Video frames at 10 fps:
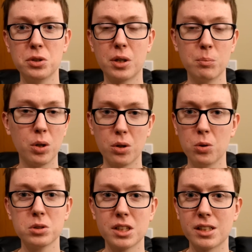you can put
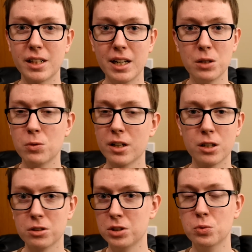holes in it
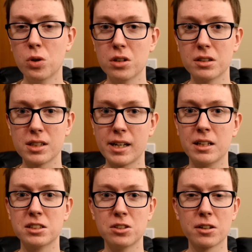anywhere you want,
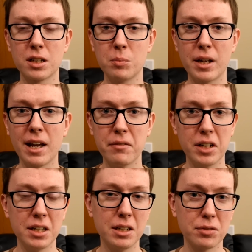and it's not going to behave
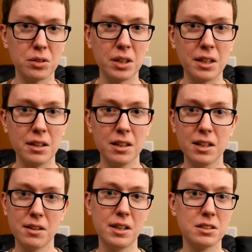any differently
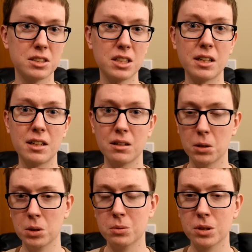than, say,
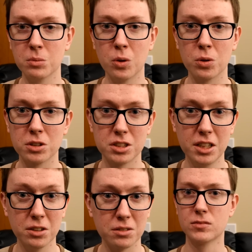aluminum or
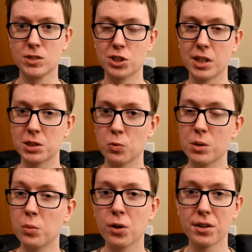steel. So that's
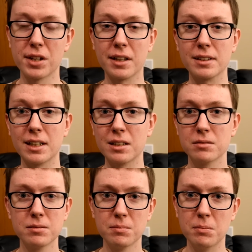one more thing that
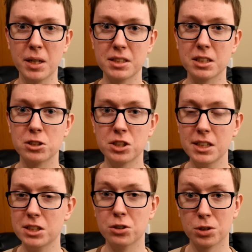makes it just
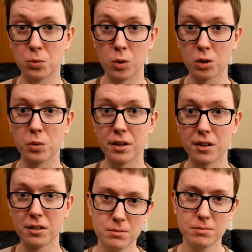easier to work with.